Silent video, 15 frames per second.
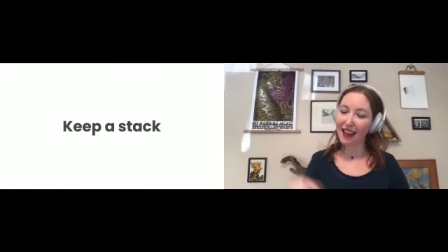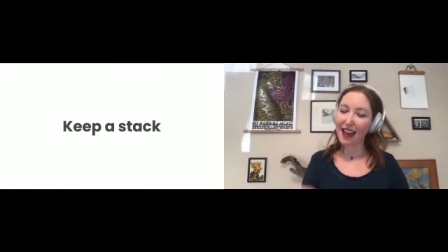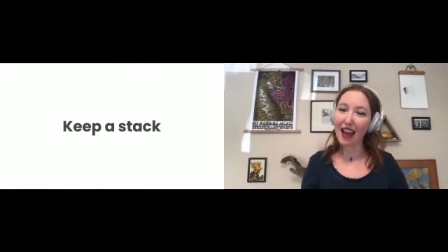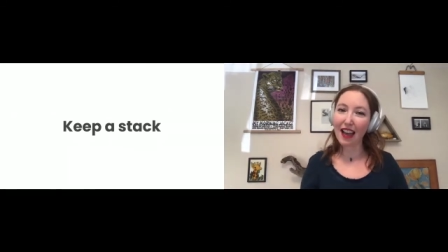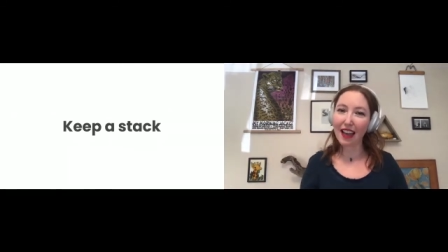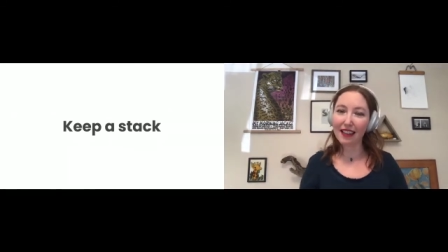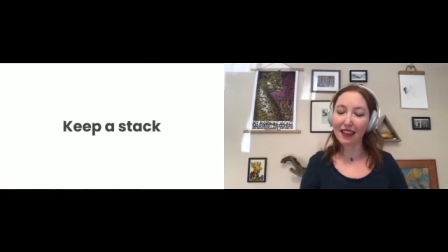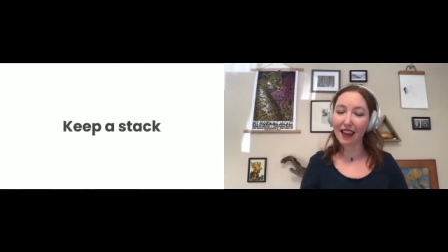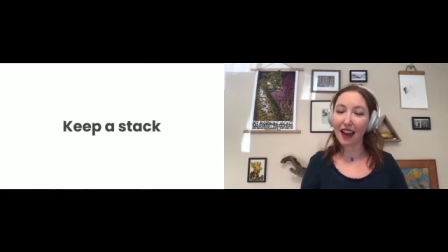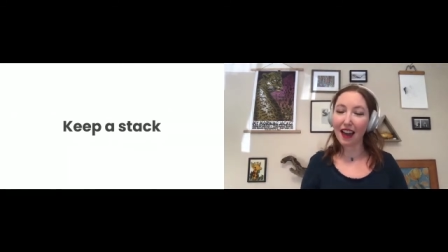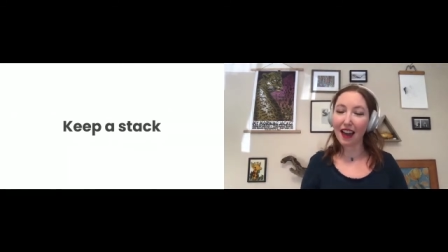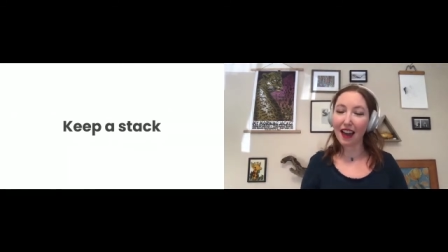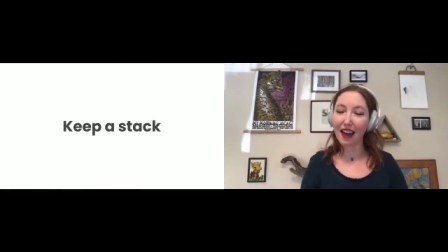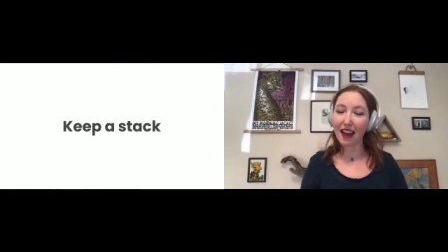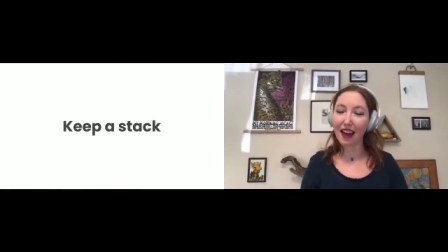And
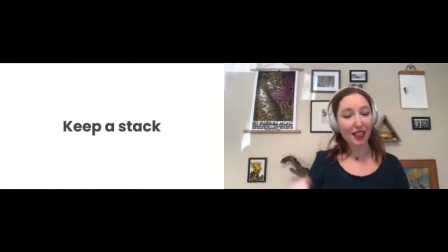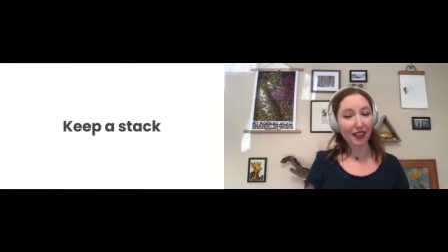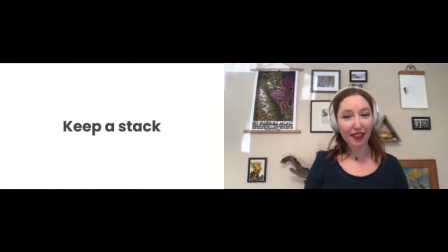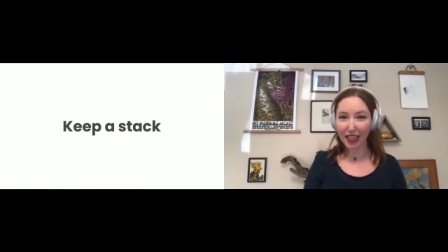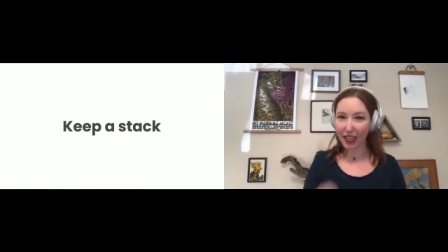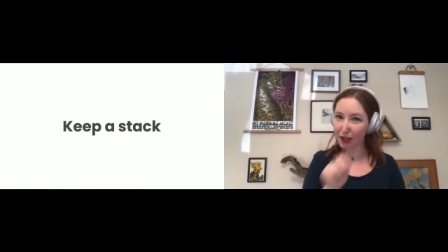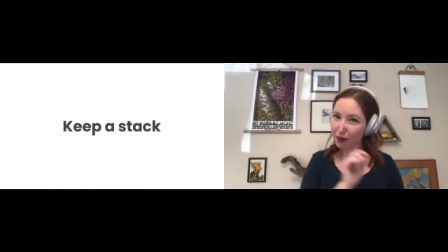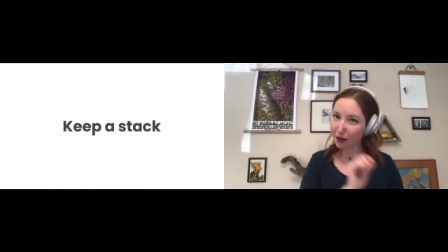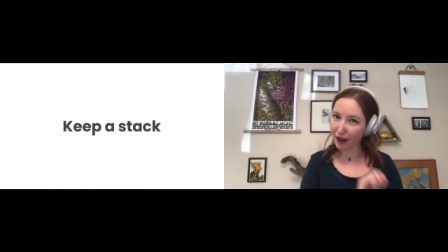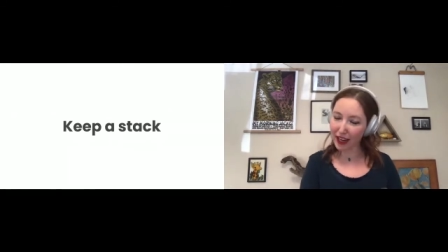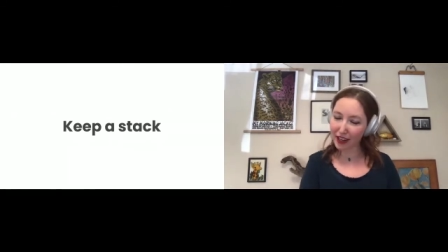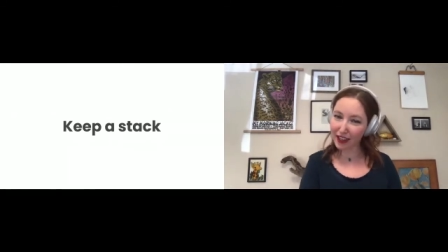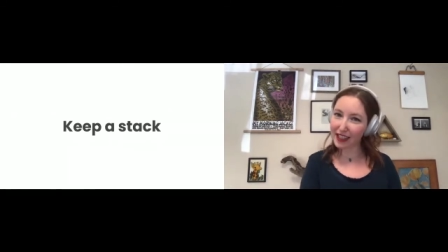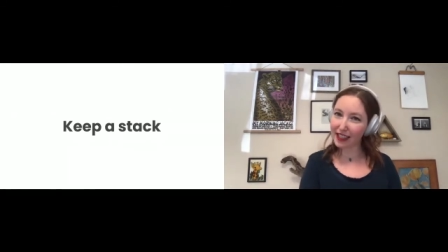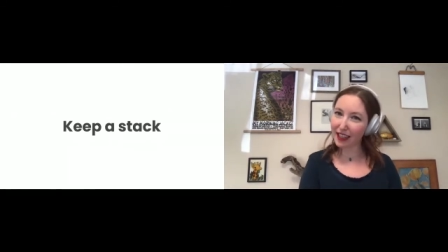the facilitator will
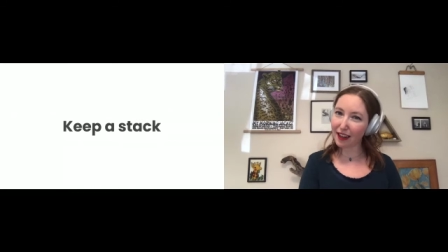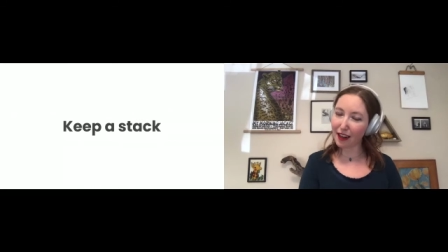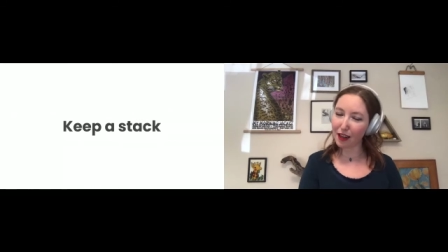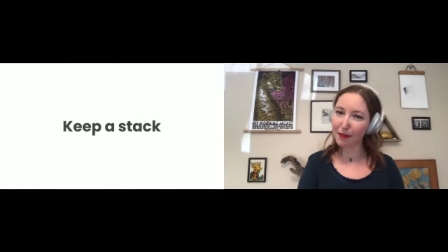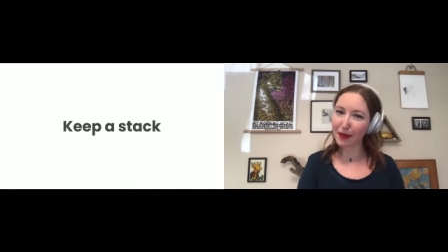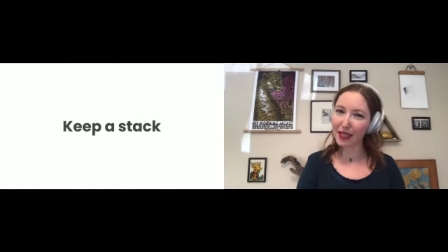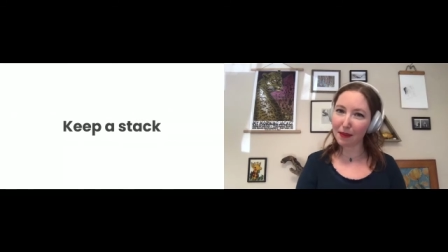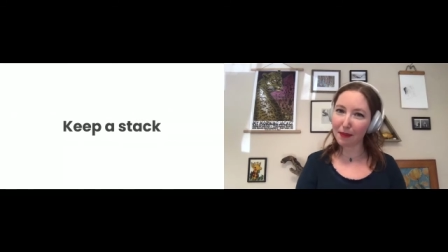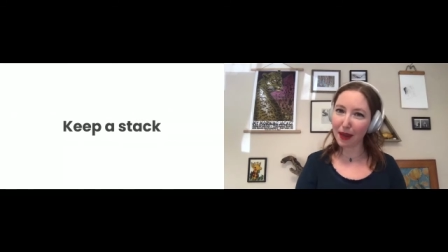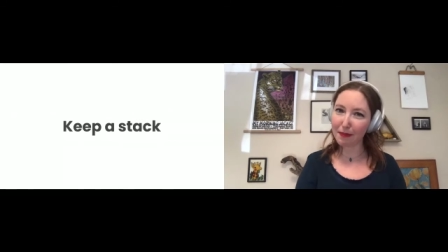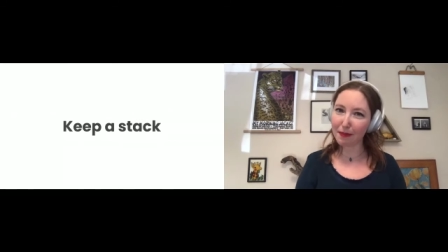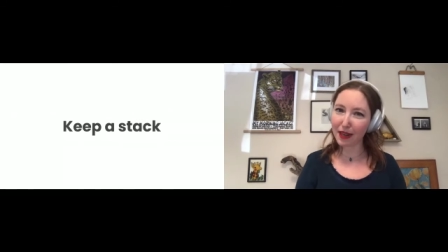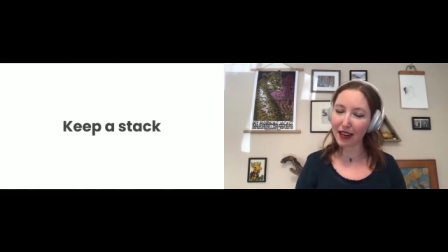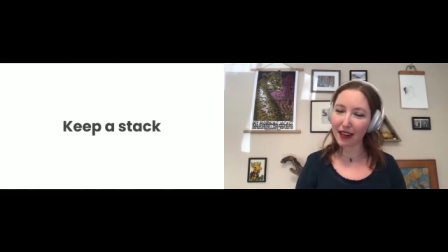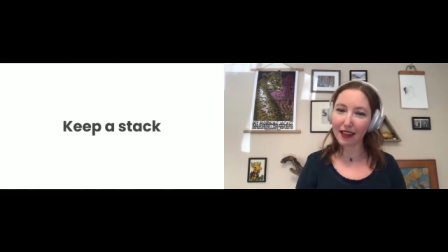write Kristen on a piece of
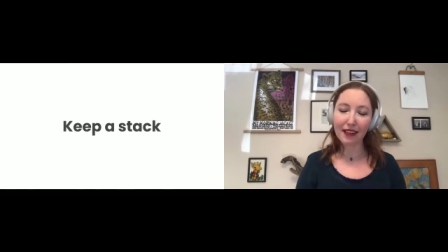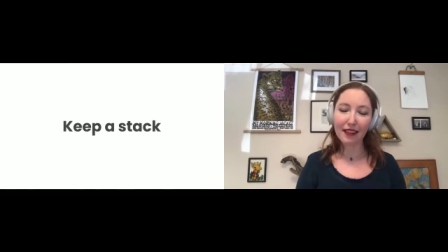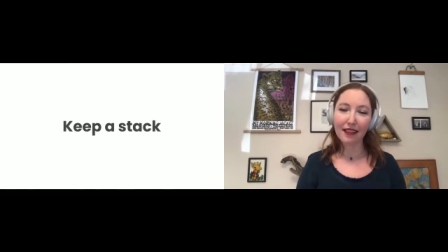paper.